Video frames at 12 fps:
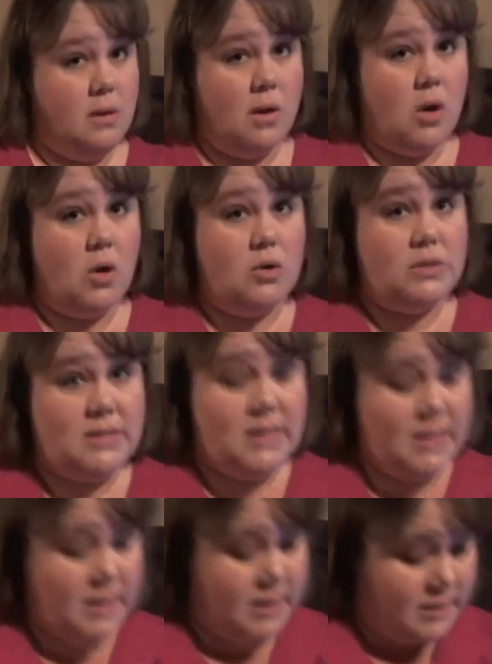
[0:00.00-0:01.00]

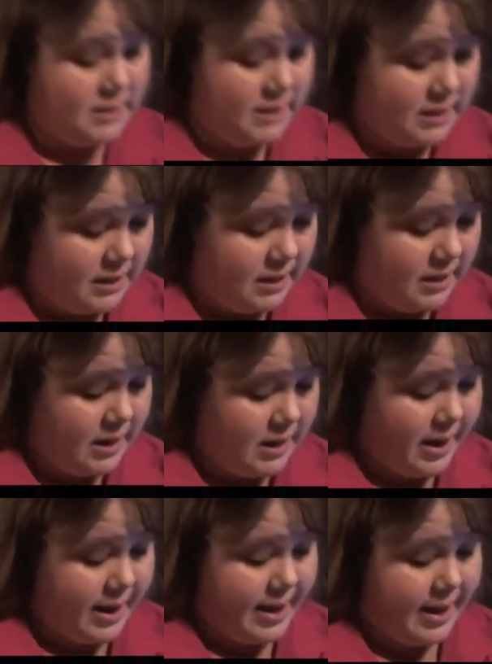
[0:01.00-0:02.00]
OCDD
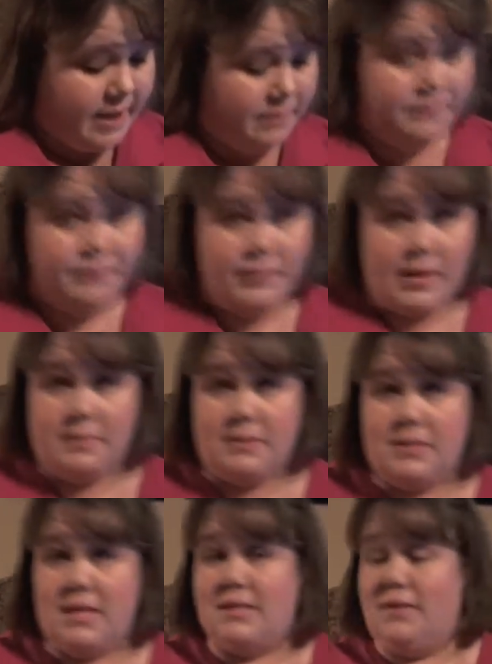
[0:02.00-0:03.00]
I am,
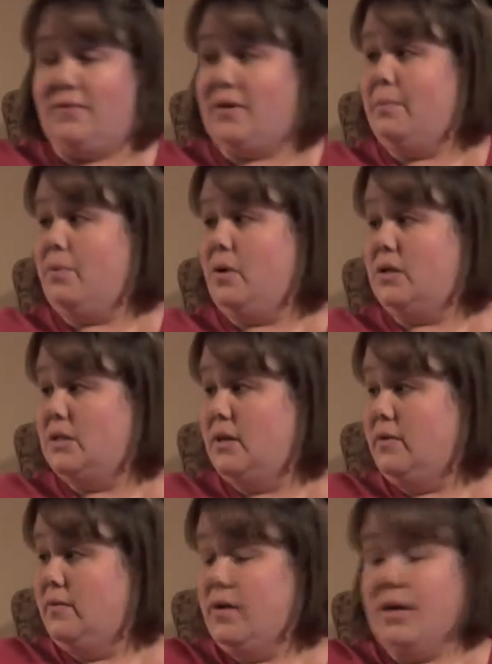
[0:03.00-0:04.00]
obsessive
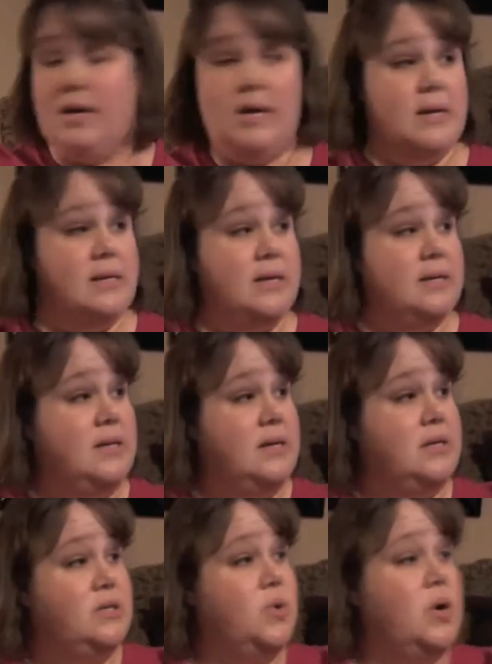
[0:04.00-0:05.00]
compulsive Disney
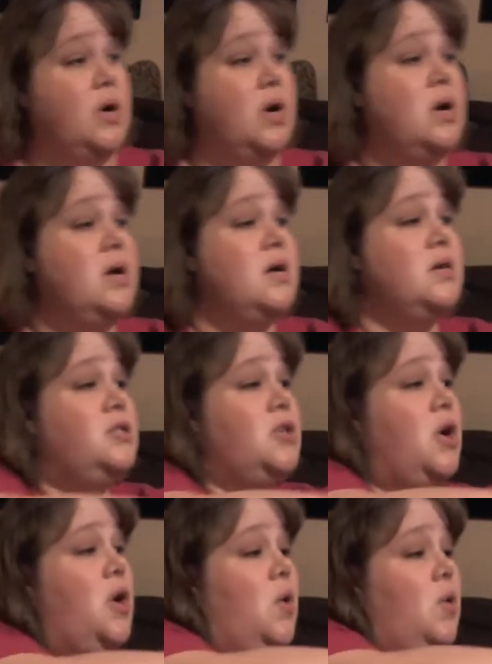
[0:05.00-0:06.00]
disorder.
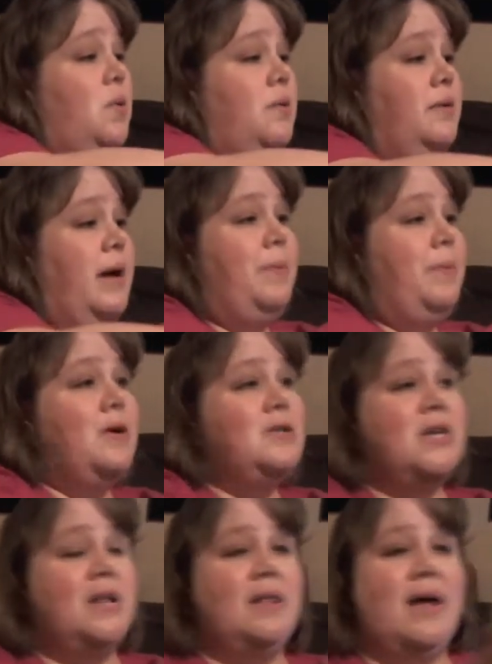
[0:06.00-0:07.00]
So I
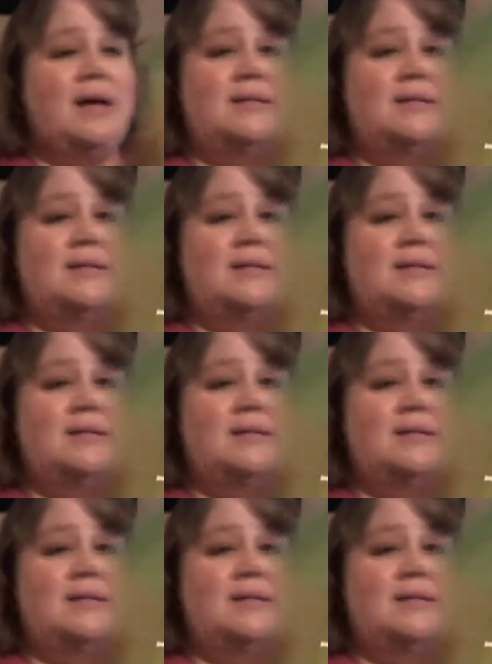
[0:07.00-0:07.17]
personalized